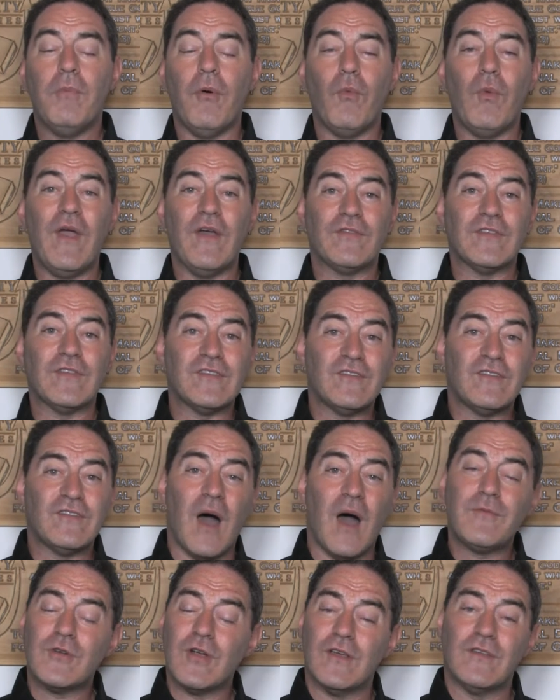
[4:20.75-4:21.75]
But we have to
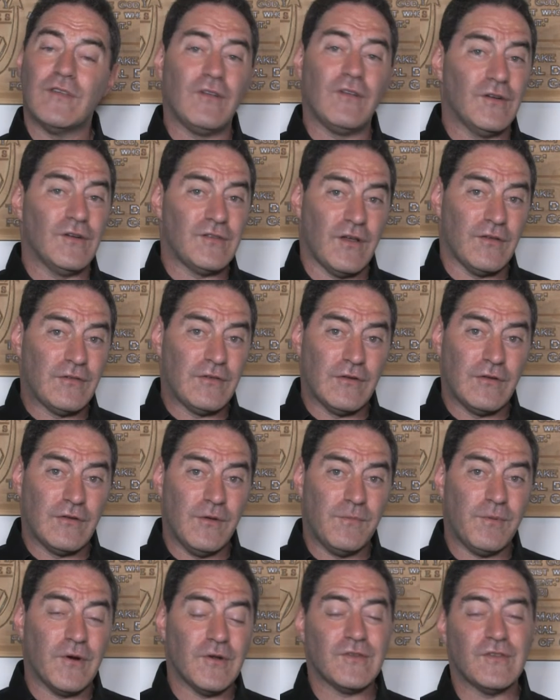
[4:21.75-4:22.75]
stop trusting ourselves as a
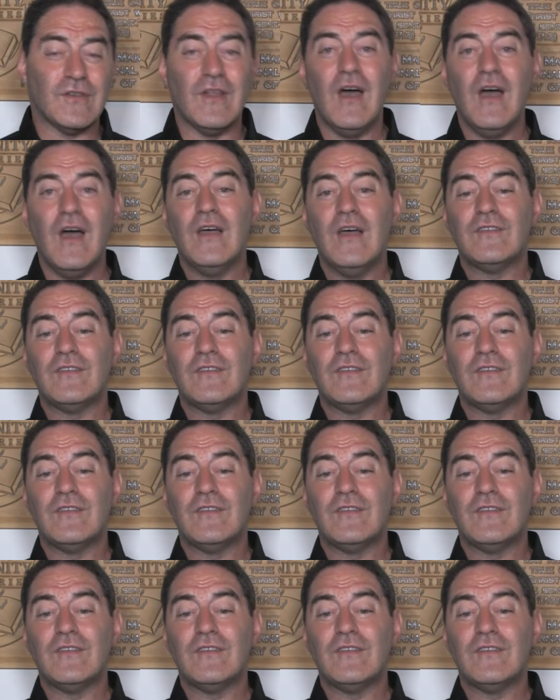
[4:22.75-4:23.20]
good person.